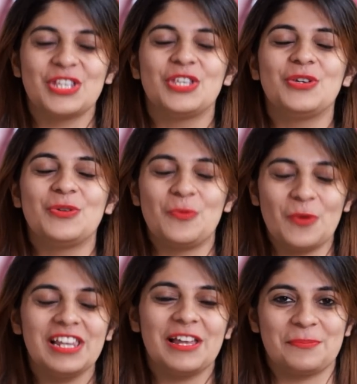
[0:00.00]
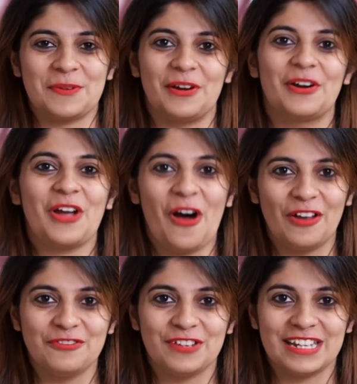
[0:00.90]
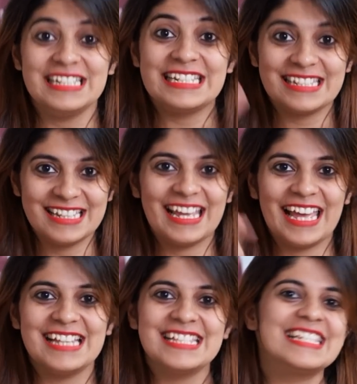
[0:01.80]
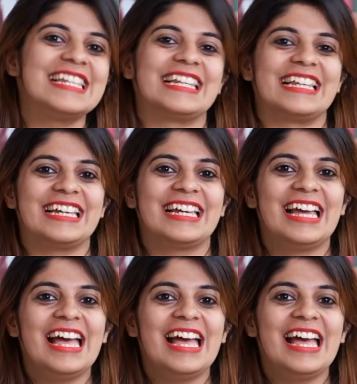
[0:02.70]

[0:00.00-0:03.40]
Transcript: you will appear confident instantly.